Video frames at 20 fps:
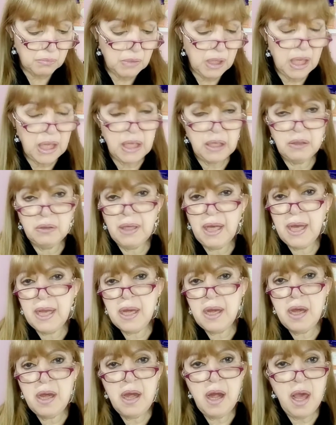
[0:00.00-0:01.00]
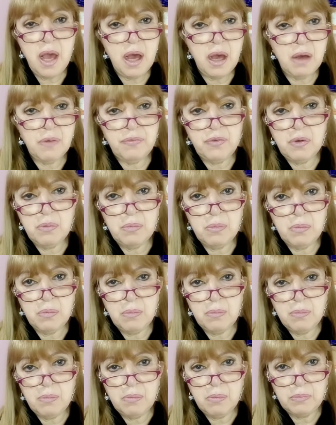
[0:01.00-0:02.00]
Wow, I love
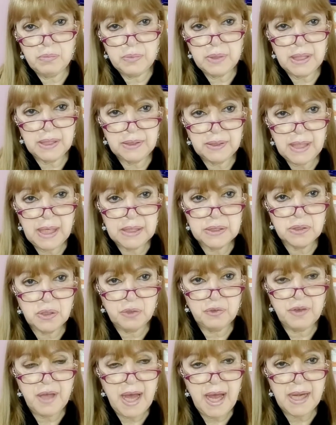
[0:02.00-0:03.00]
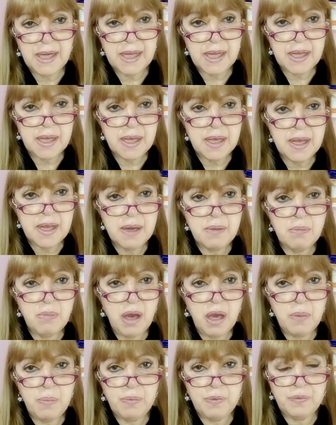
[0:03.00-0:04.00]
the touch of honey in
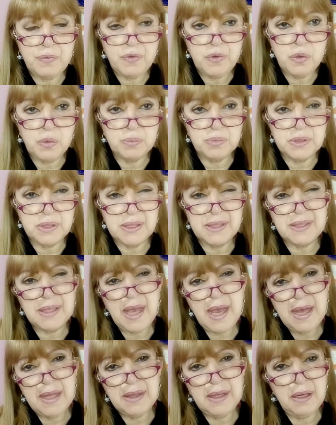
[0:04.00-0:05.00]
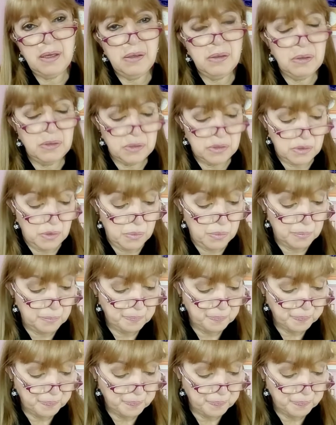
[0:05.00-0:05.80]
my perfumes. Scandal also.